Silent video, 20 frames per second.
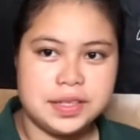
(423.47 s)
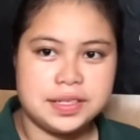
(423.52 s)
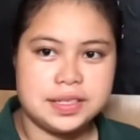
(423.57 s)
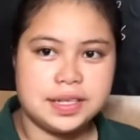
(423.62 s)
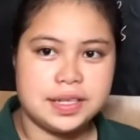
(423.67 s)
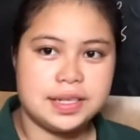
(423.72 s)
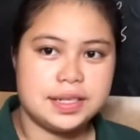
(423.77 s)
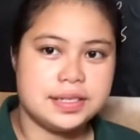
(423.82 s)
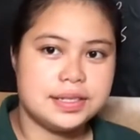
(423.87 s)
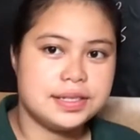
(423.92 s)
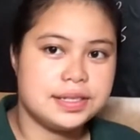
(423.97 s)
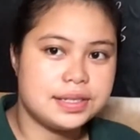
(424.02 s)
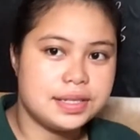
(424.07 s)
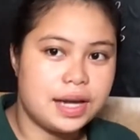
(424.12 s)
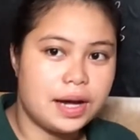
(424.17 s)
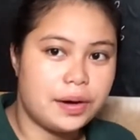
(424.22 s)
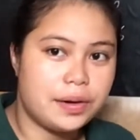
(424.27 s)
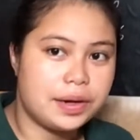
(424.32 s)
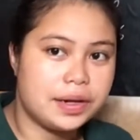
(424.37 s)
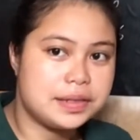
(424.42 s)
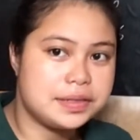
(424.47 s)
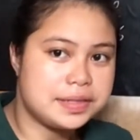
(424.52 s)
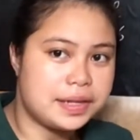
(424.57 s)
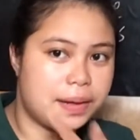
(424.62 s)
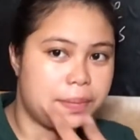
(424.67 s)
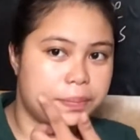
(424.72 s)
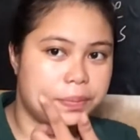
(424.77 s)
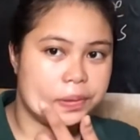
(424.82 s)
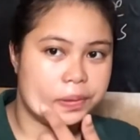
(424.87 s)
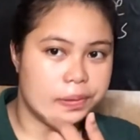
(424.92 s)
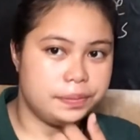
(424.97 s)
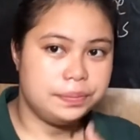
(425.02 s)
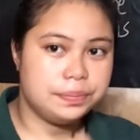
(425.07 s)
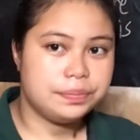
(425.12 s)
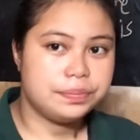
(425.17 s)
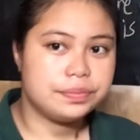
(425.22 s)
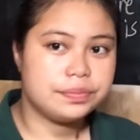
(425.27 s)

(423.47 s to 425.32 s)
is our example.